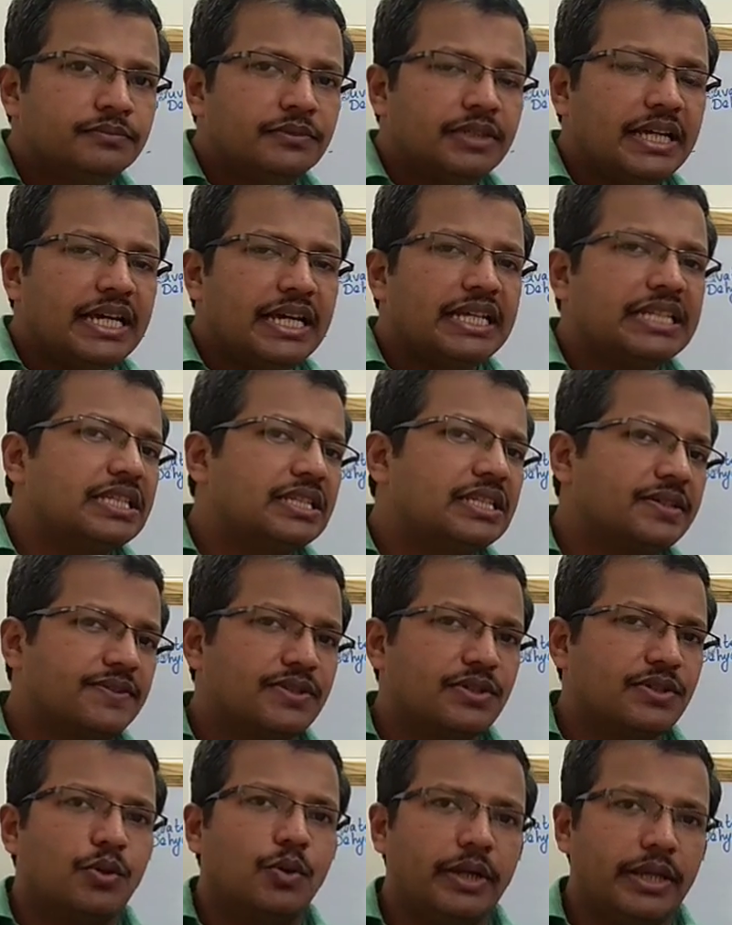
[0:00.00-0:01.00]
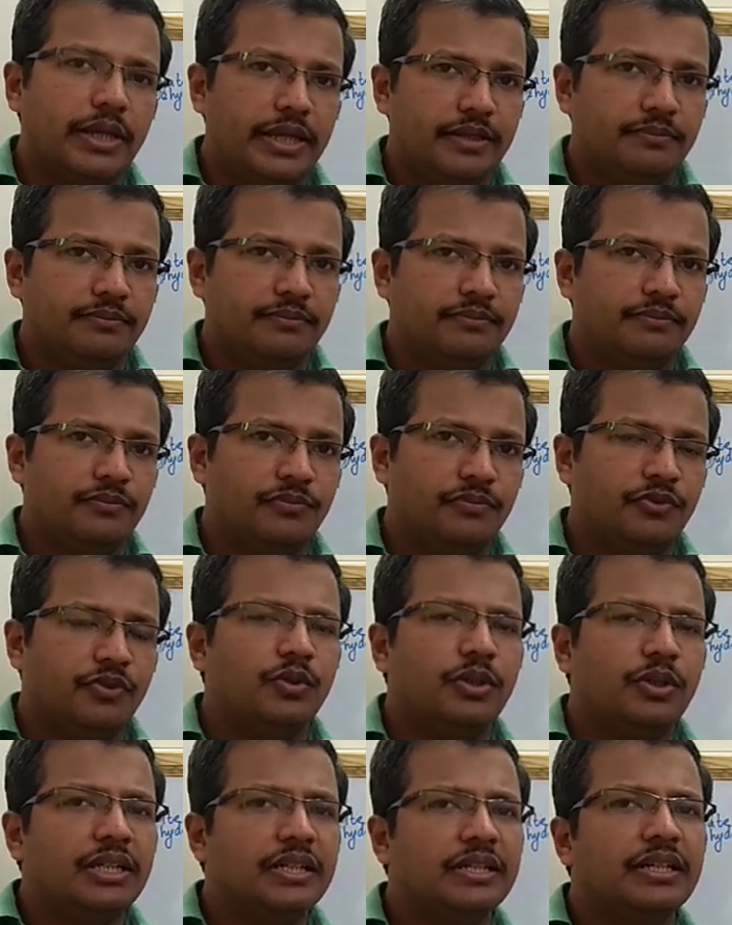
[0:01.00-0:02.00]
the HSCoA.
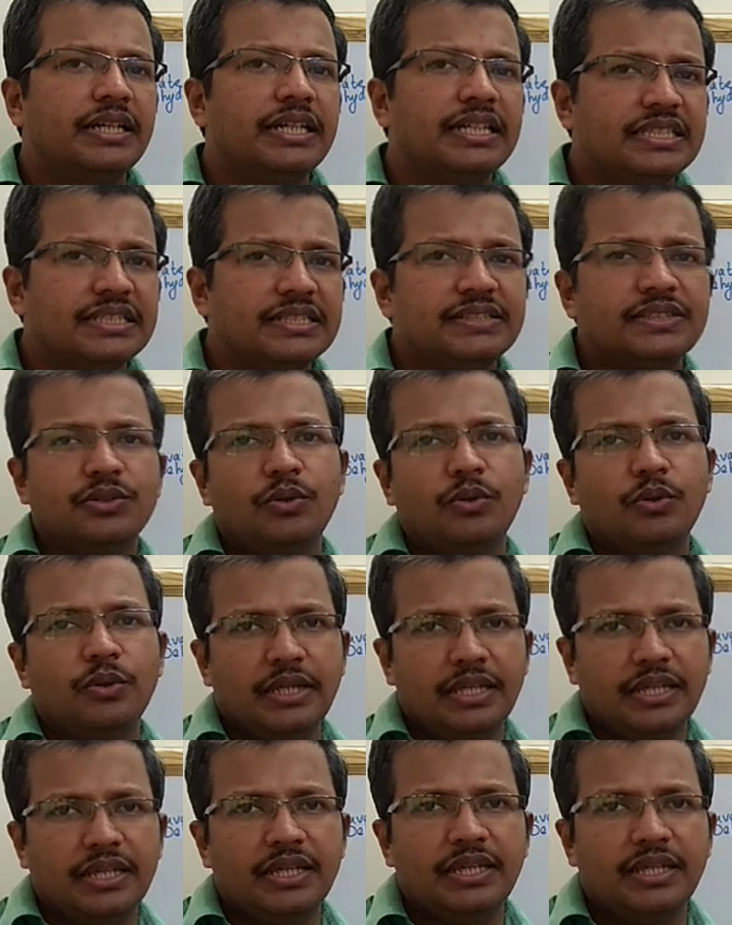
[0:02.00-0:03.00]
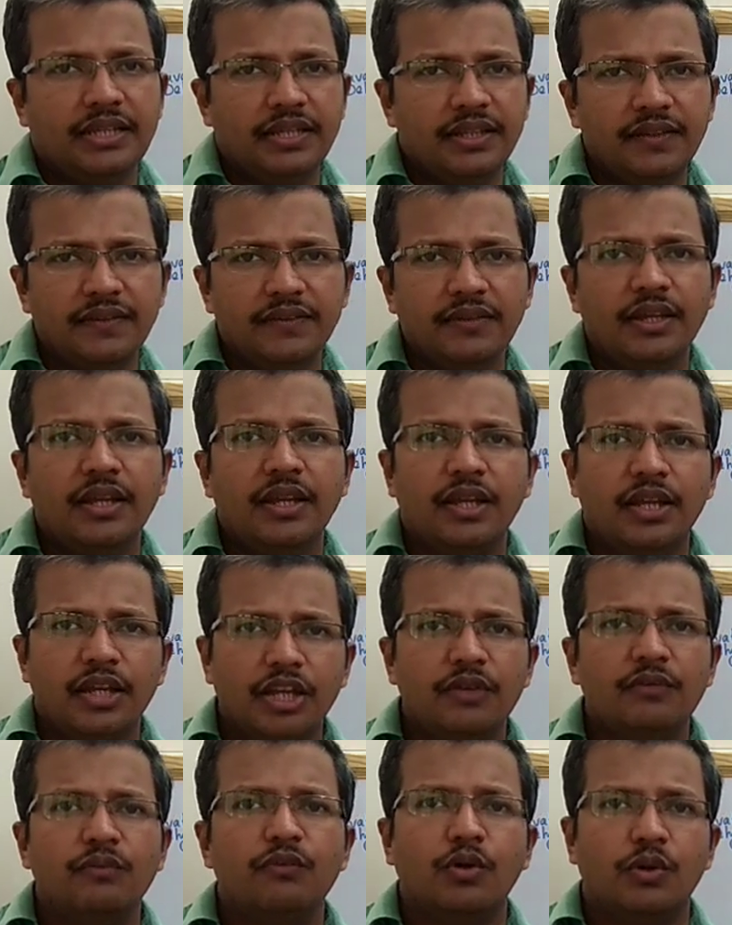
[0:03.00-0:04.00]
So here HSCoA is
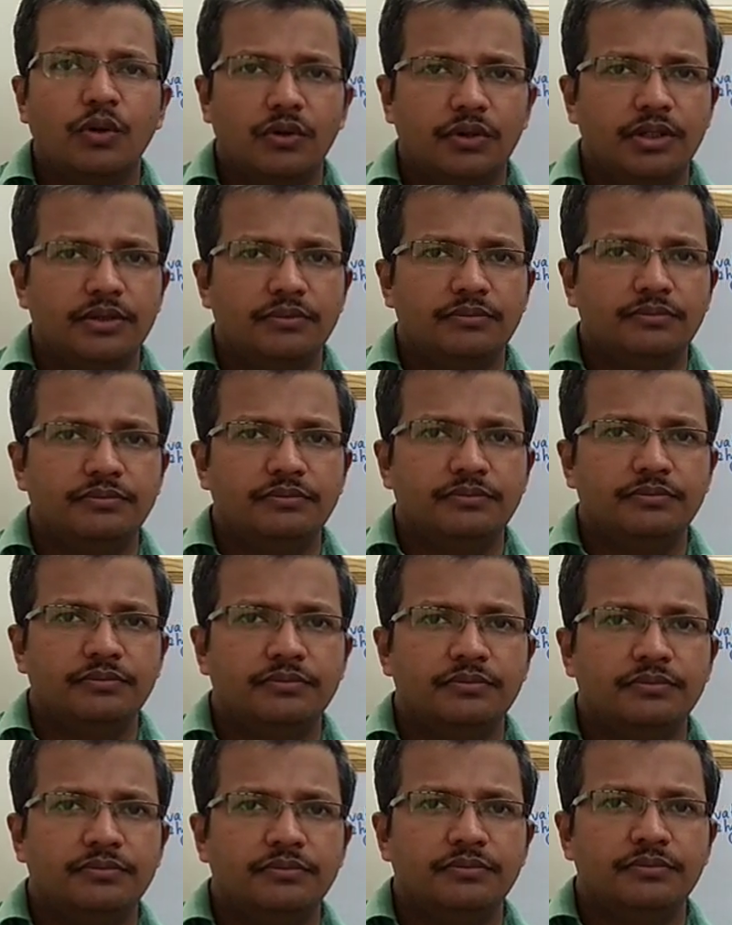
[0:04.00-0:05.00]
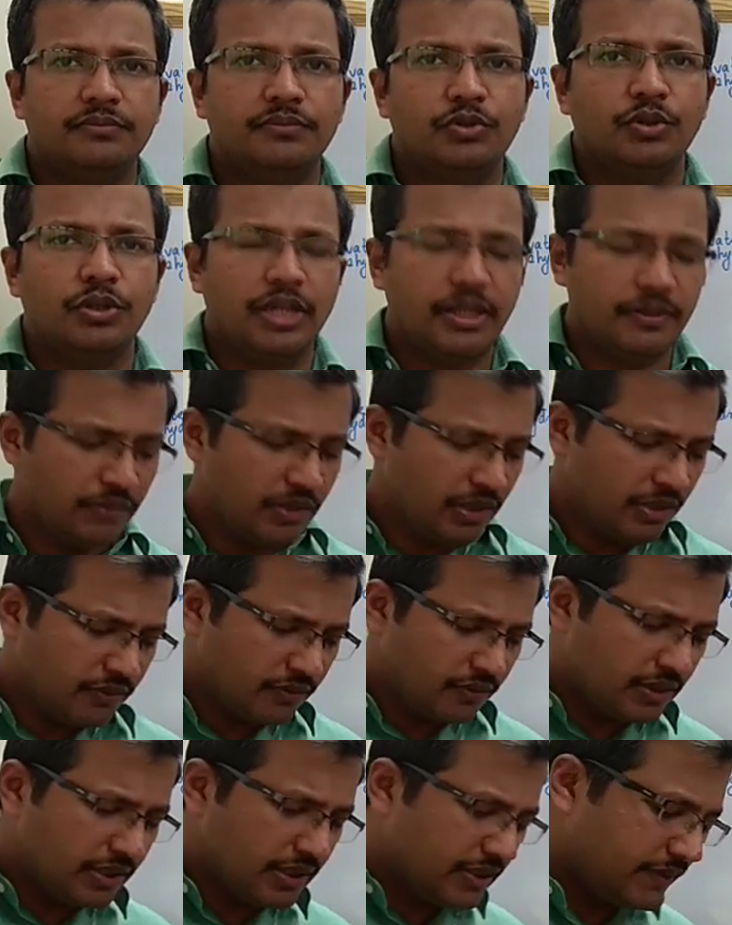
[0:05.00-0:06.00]
involved. Okay,
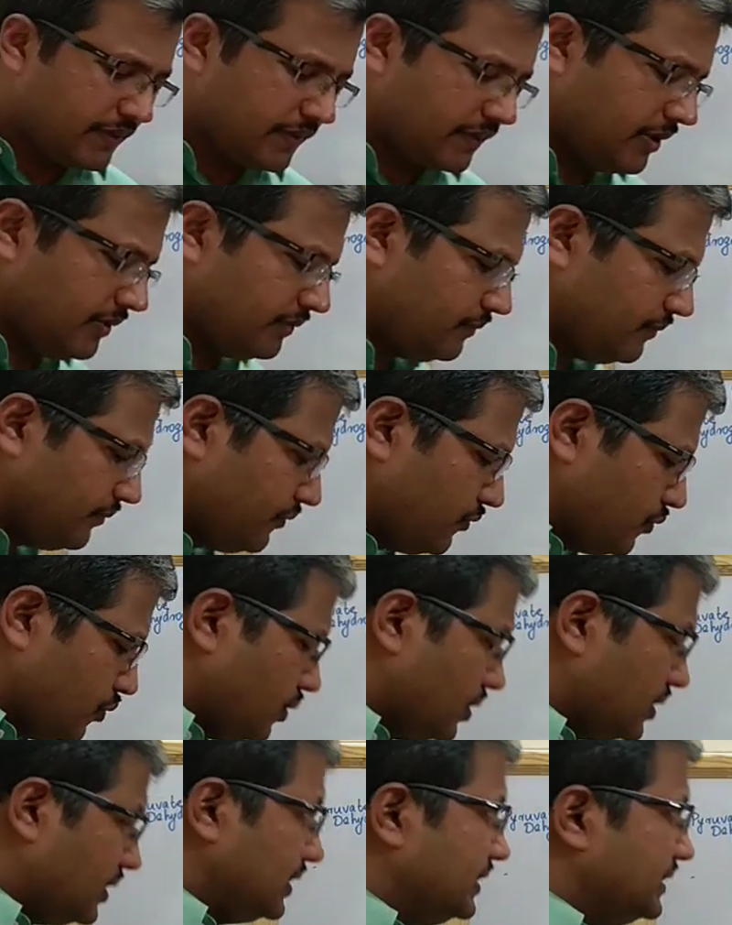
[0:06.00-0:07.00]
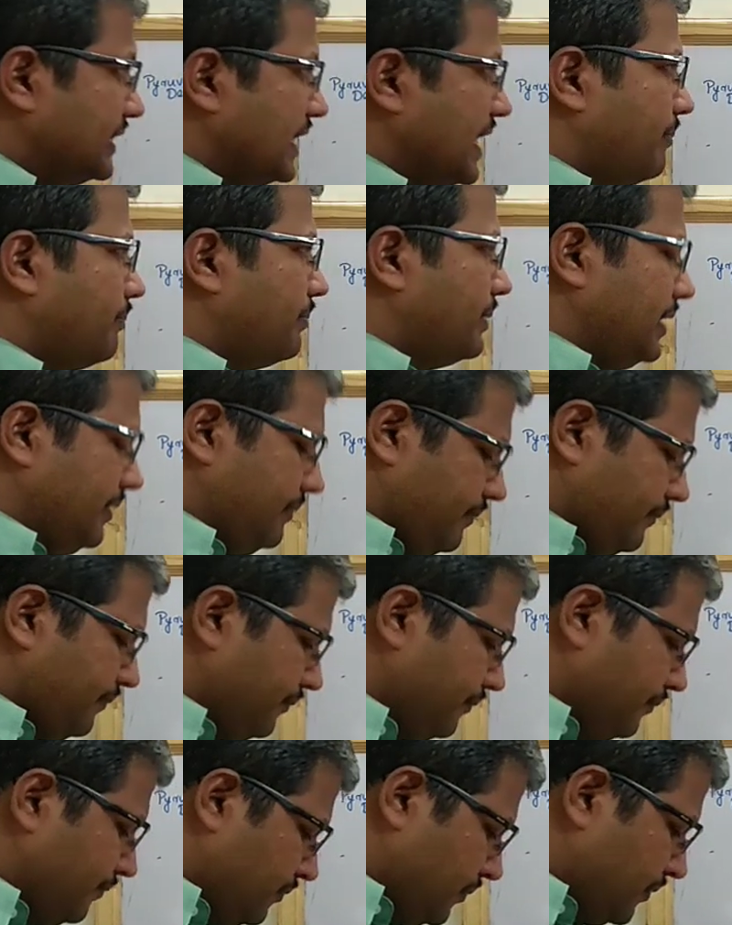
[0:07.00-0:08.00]
so let us see what is happening.
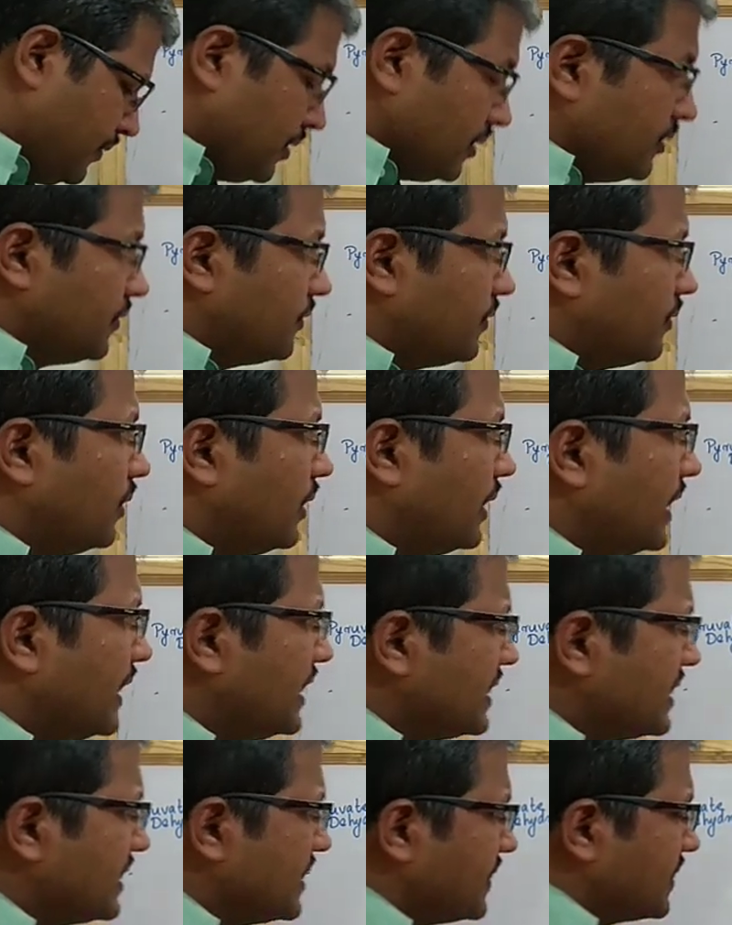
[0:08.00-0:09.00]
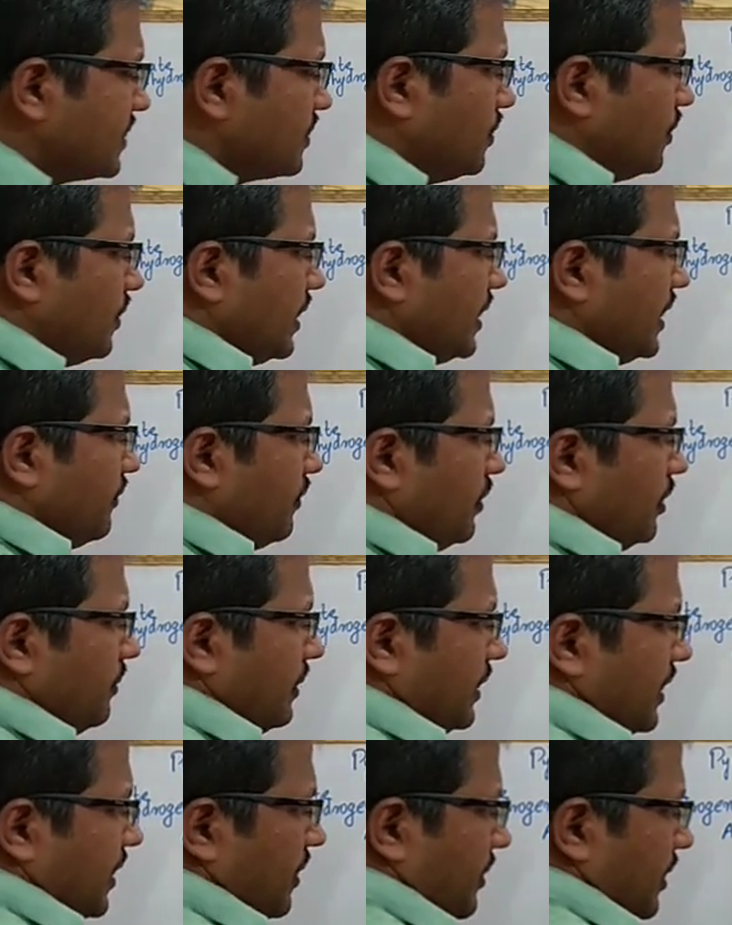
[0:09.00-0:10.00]
So HSCoA will
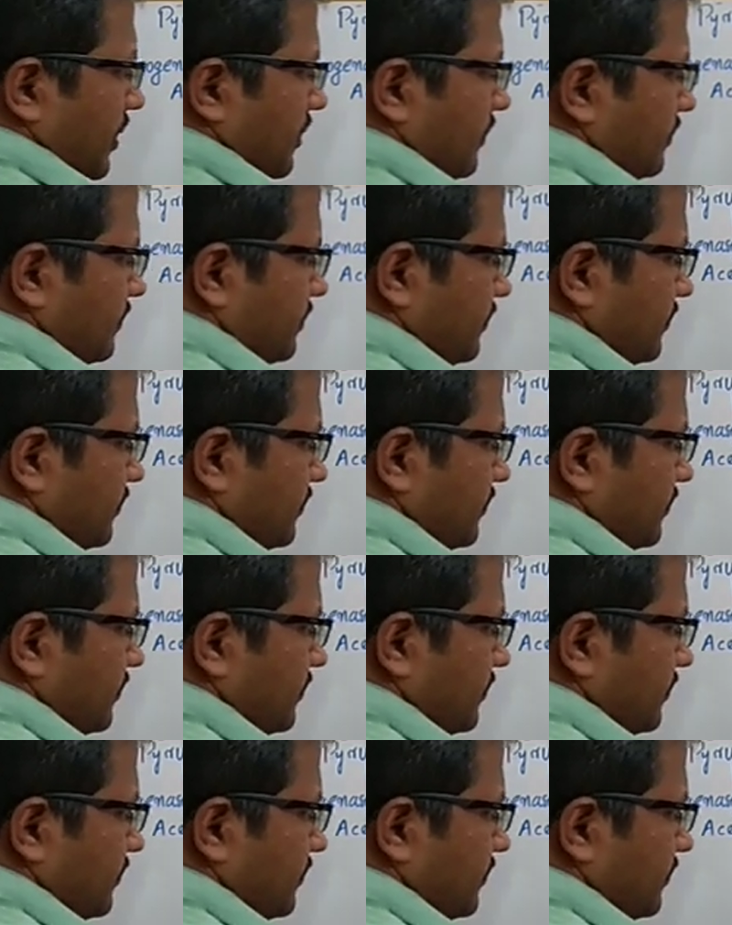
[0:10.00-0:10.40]
be coming.